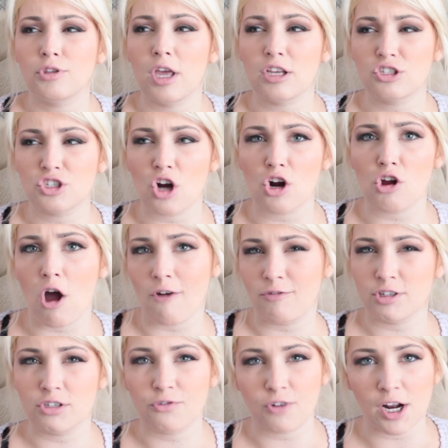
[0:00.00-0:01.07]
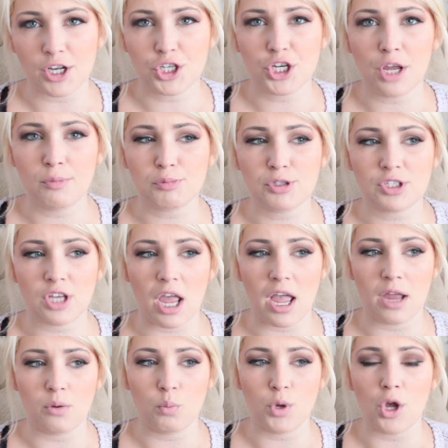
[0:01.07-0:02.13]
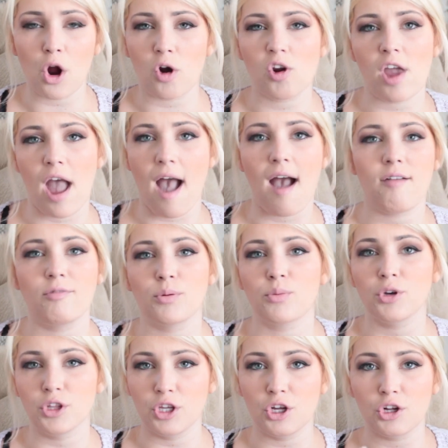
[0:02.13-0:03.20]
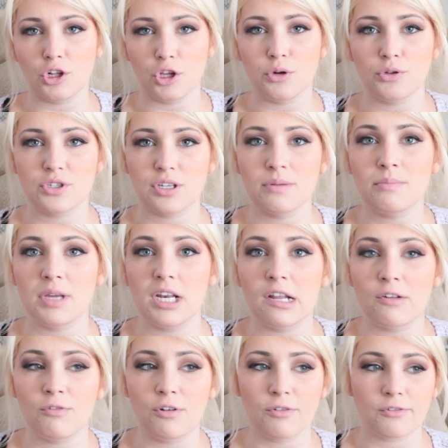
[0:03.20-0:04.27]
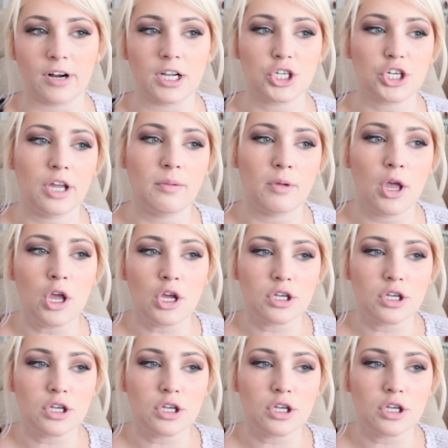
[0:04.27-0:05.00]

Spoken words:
they start off as friendships, and we already have a really close and meaningful friendship,